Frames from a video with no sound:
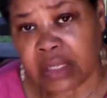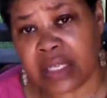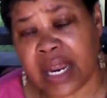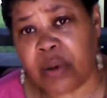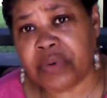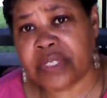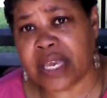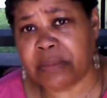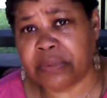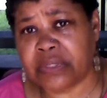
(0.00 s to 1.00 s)
that I was
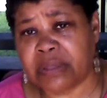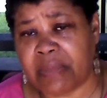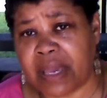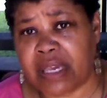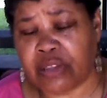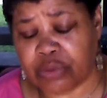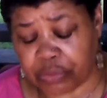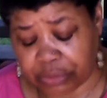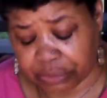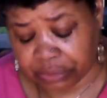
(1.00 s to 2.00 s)
able to make it
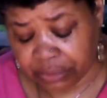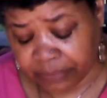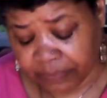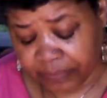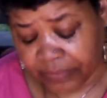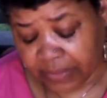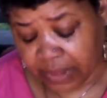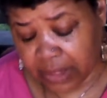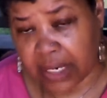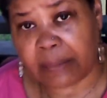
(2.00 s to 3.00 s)
through.
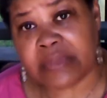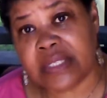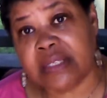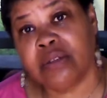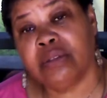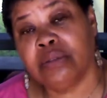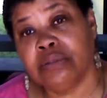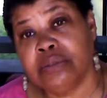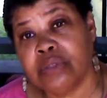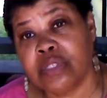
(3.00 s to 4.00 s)
And I'm still
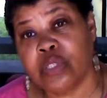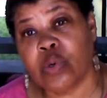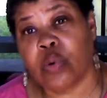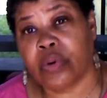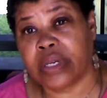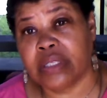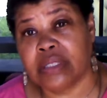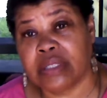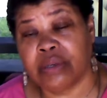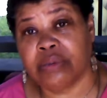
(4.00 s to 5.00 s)
soaring,
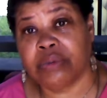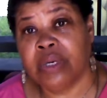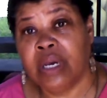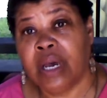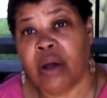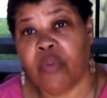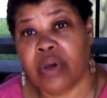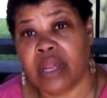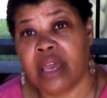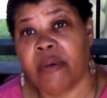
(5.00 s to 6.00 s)
so I
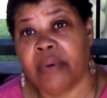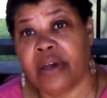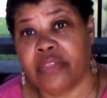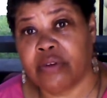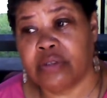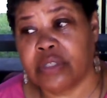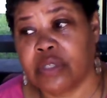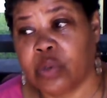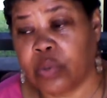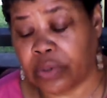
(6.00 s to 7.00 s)
want to help others
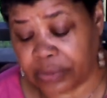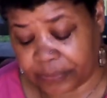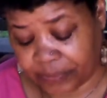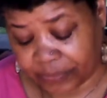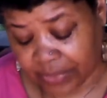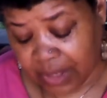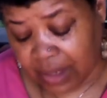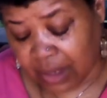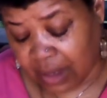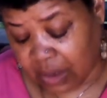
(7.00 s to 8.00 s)
soar.
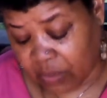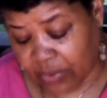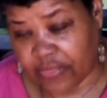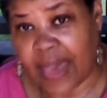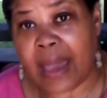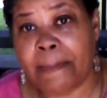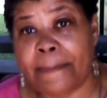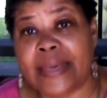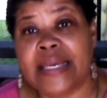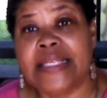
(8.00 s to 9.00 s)
With that
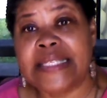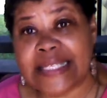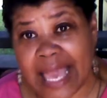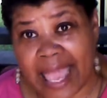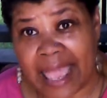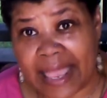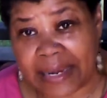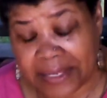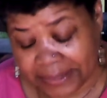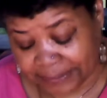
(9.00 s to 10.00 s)
being
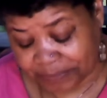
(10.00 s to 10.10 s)
said,